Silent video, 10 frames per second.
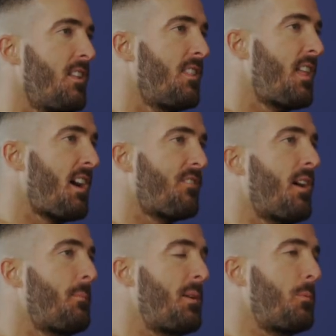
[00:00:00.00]
that
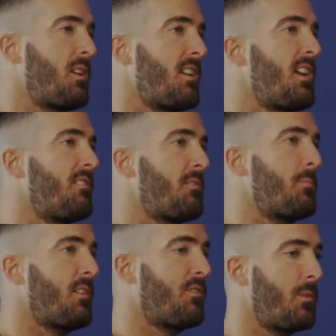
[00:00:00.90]
family would hear of
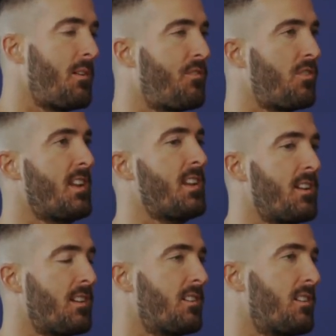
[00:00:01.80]
me from a free,
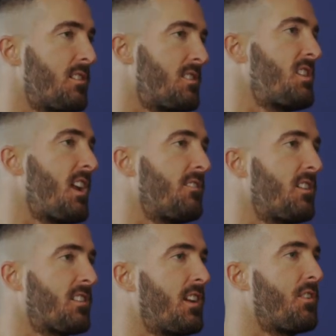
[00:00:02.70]

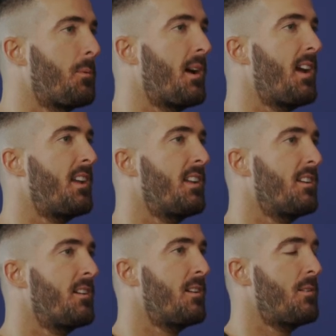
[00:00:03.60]
generous giveaway,
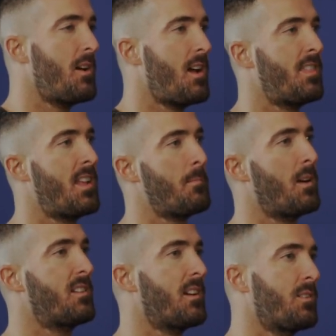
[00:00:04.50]
and they
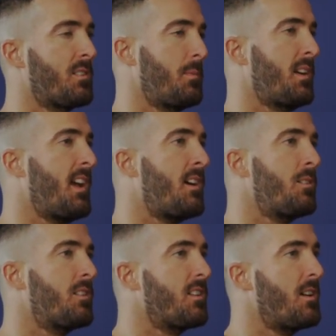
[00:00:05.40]
might tell somebody
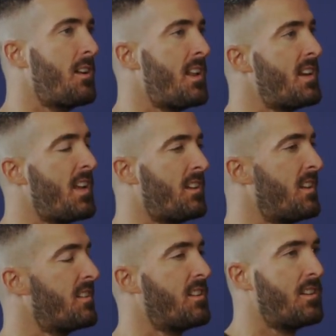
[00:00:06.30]
else. And in the end,
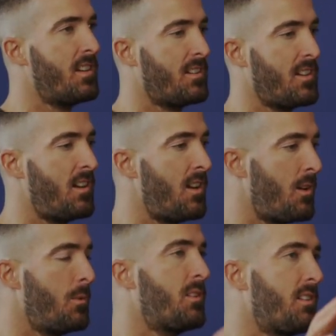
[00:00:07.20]
this turned into
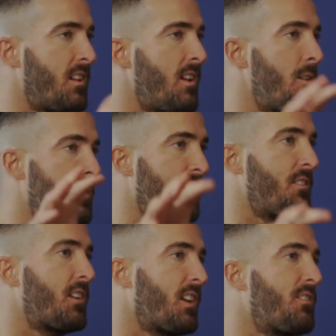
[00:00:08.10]
loads of
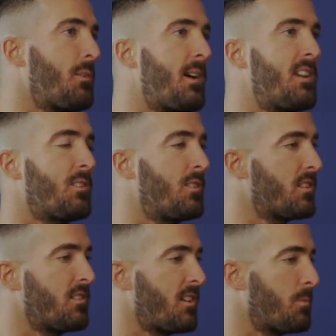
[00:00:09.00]
different giveaways all
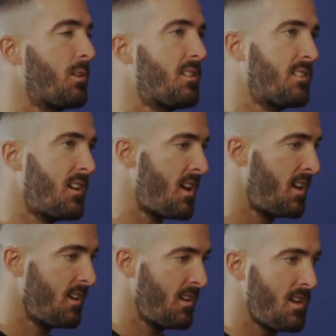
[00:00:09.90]
across Worcester.
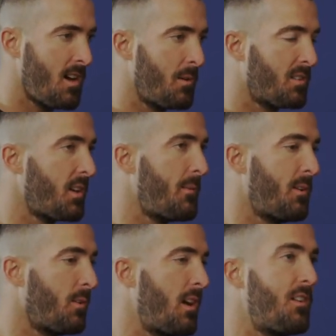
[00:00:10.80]
I was going
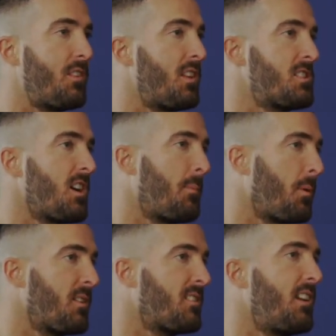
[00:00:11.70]
all over the shop.
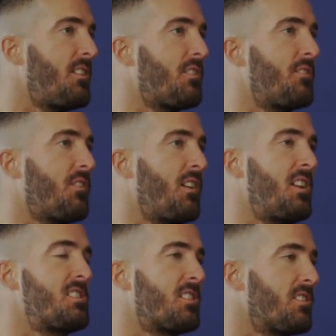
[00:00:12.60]
I was delivering
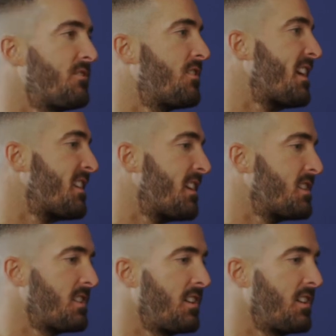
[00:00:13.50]
furniture to Redditch,